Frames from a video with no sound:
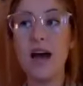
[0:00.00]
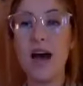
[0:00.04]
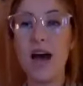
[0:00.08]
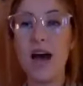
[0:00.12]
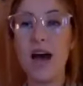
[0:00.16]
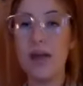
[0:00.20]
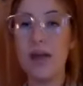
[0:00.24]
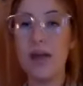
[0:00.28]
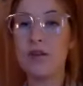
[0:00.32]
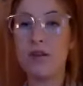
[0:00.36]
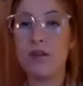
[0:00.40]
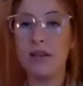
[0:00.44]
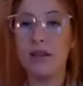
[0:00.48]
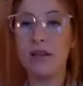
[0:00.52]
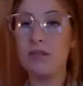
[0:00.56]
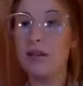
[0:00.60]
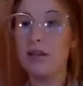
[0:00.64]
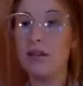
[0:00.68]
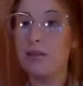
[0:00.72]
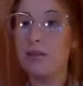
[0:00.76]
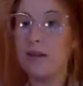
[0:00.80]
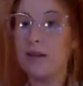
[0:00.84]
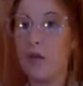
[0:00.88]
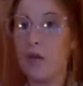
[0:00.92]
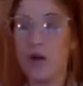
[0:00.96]
I'm not
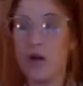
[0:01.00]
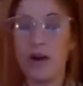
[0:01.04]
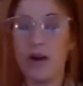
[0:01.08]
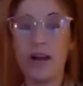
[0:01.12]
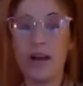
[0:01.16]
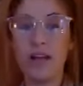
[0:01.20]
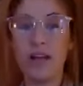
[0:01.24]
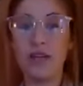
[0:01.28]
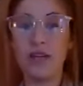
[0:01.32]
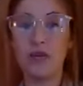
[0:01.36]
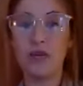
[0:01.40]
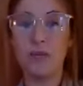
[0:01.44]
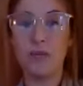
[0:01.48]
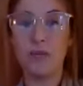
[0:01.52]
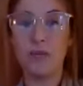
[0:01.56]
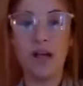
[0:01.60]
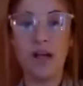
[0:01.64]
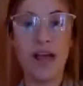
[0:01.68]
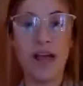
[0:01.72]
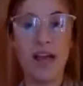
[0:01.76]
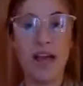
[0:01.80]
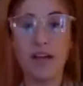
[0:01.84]
limited by where I get to apply.